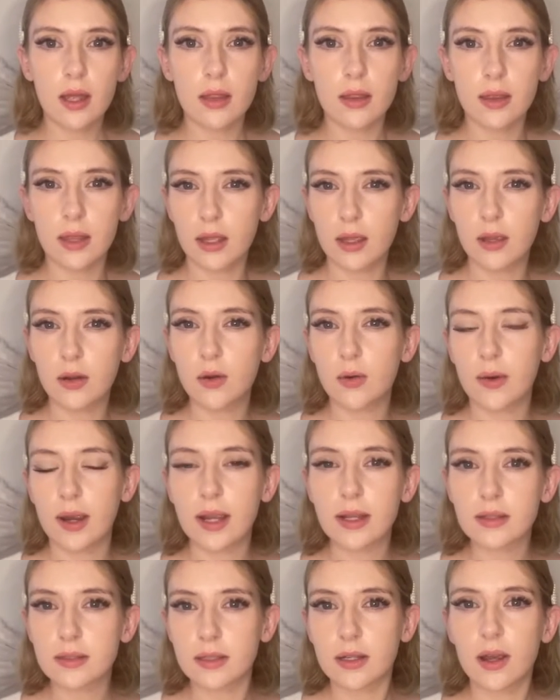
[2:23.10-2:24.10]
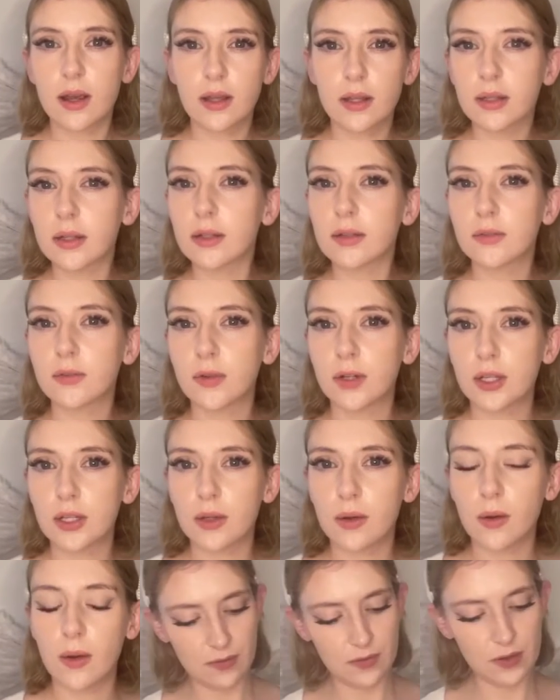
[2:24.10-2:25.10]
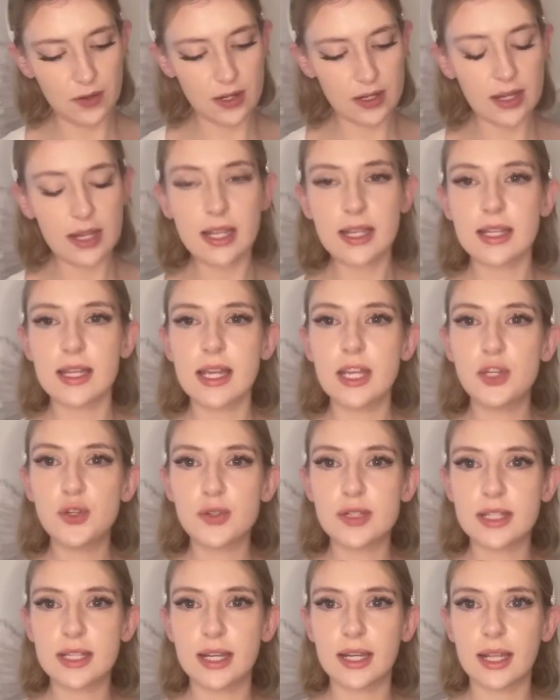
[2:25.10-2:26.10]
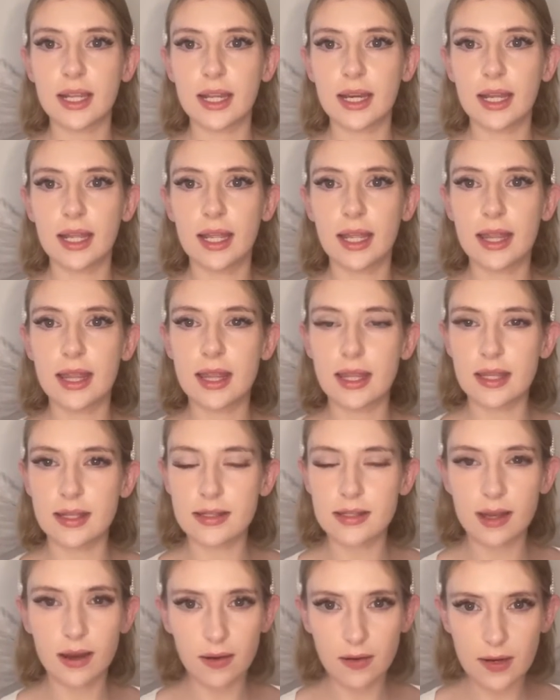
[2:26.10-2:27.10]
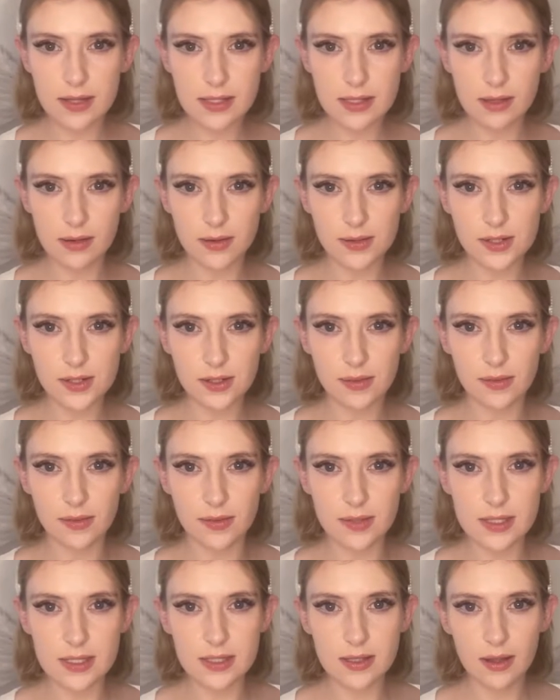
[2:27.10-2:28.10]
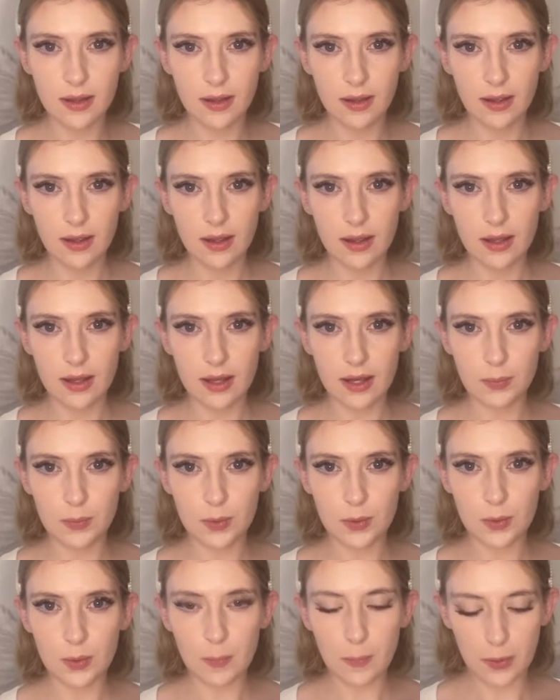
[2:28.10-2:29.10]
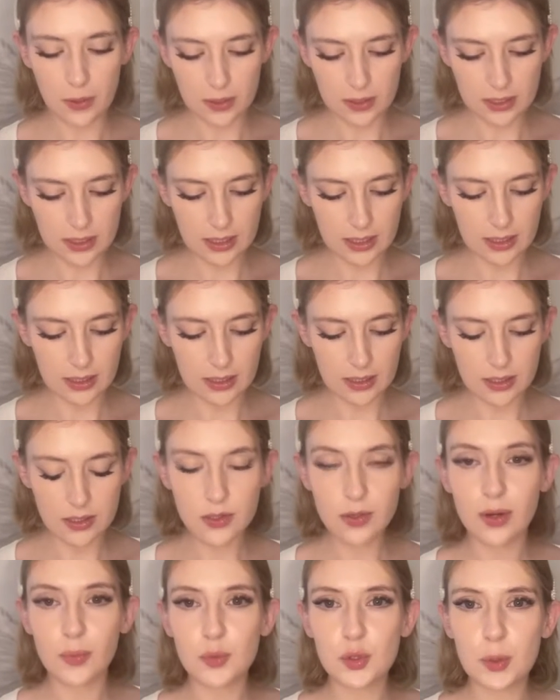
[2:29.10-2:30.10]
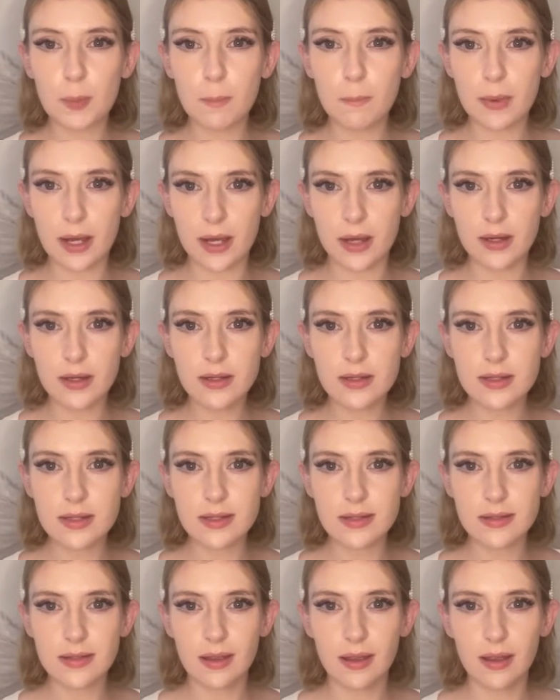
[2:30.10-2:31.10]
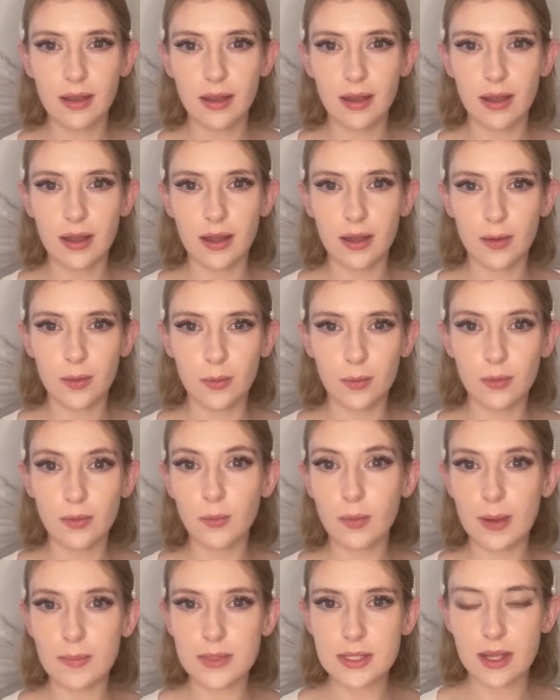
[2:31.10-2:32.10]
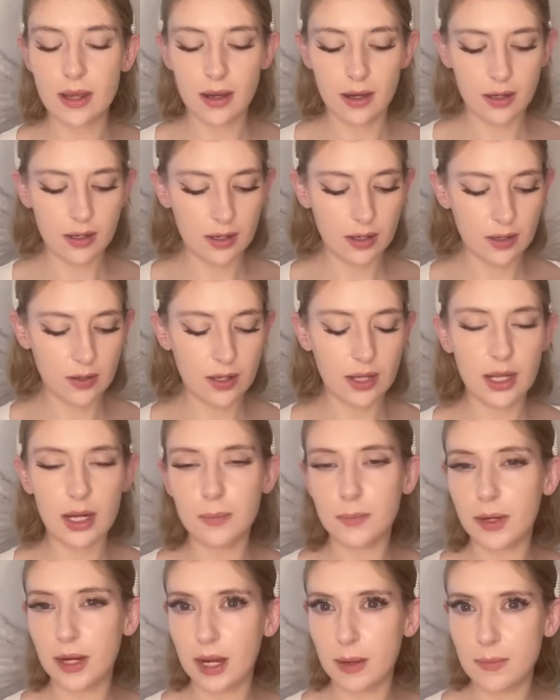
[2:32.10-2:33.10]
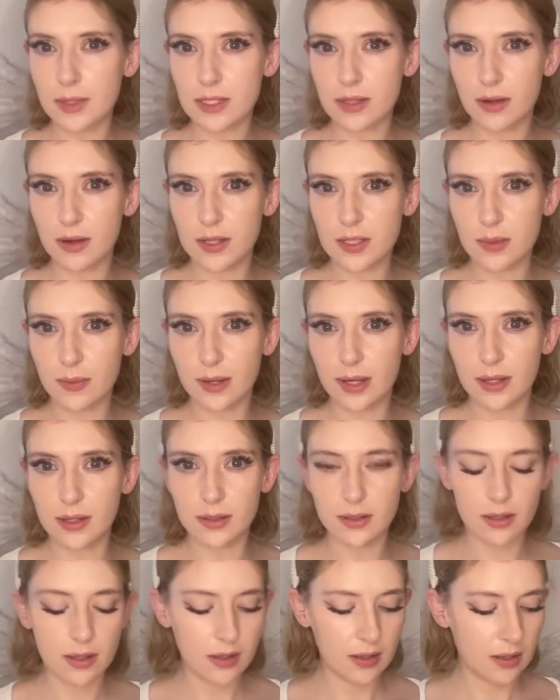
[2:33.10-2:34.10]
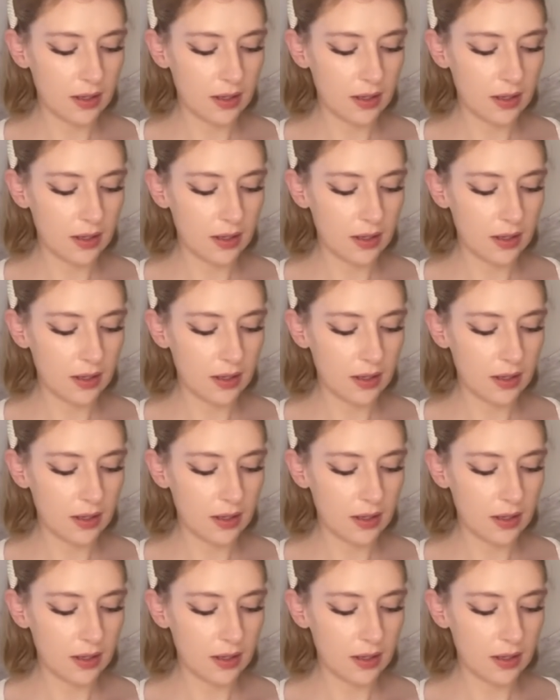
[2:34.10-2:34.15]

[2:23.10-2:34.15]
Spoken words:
the correct color for you. If you're interested in getting these hair extensions, I will put in the description box website, and you can get them on Amazon as well.